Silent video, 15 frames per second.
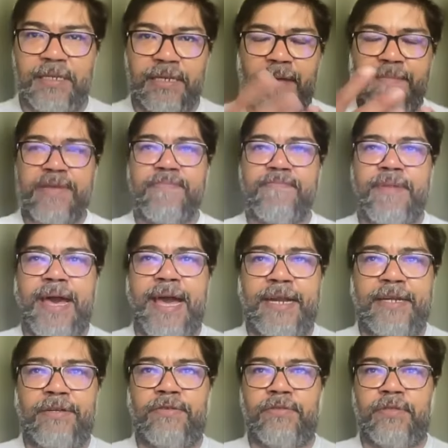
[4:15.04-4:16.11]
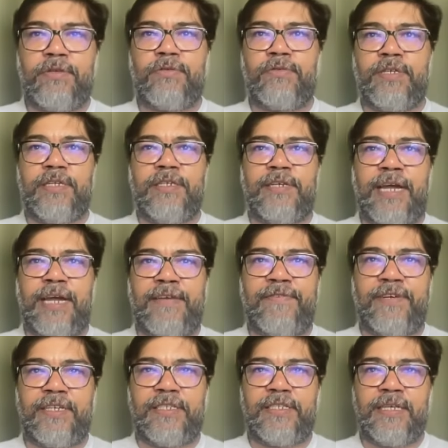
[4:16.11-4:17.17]
the coming back to the rookie
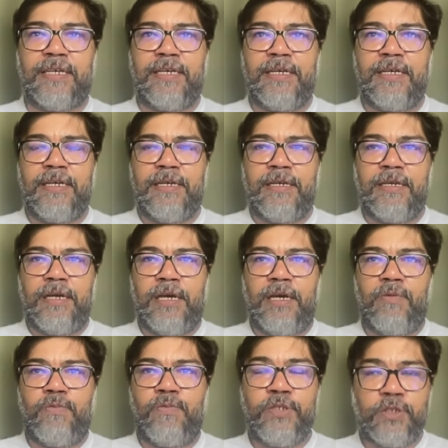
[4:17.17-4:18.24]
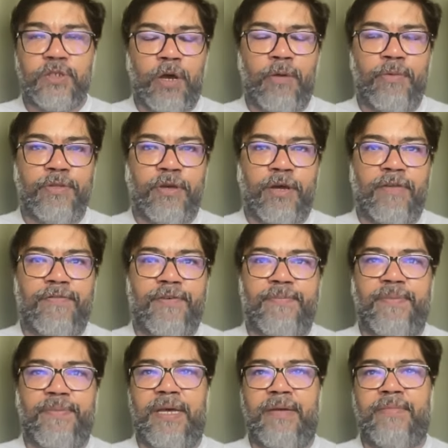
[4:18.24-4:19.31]
drivers, uh, we saw with Oliver
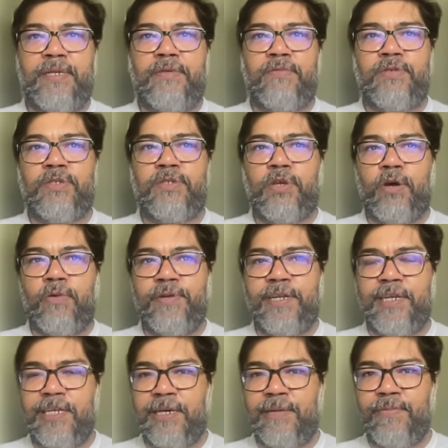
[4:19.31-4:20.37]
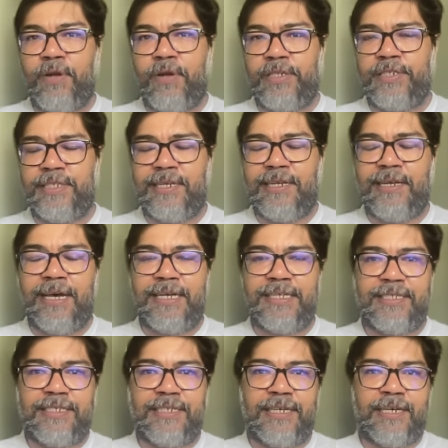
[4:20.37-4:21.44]
Bearman, we saw with Liam Lawson
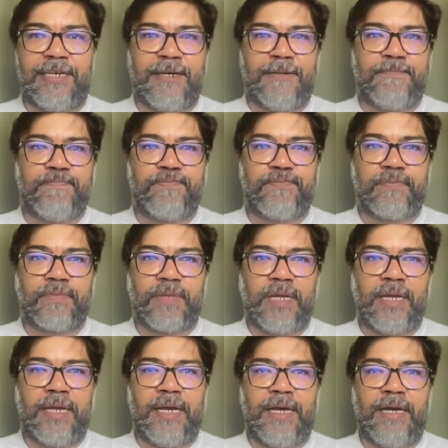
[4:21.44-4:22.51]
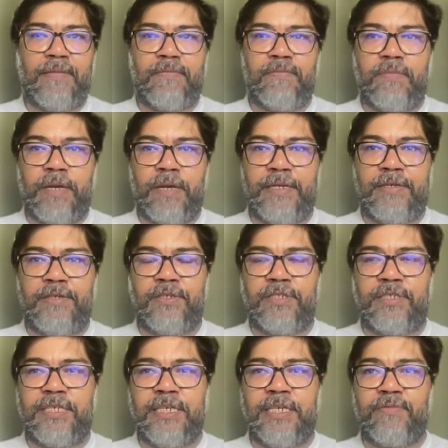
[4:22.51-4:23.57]
last year, um, and you're
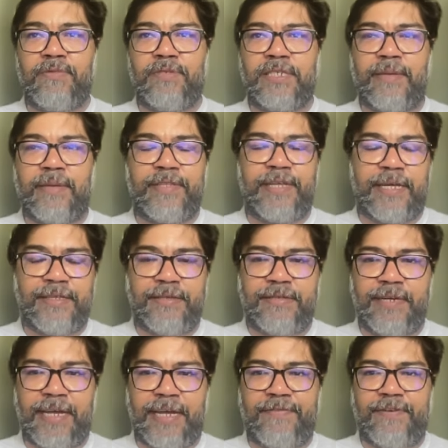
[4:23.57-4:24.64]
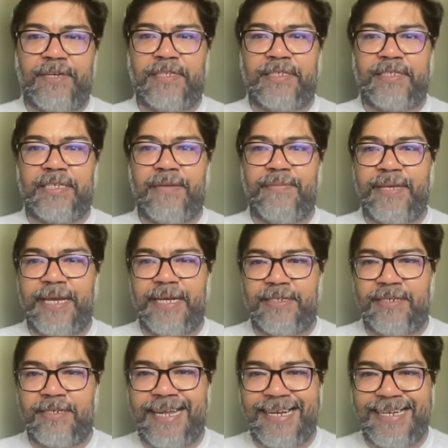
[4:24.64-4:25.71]
seeing with some of the other drivers, Kimi
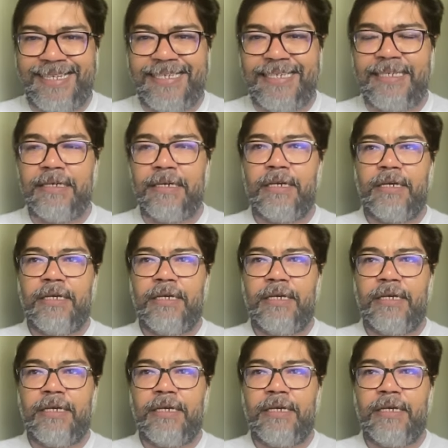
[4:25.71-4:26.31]
Antonelli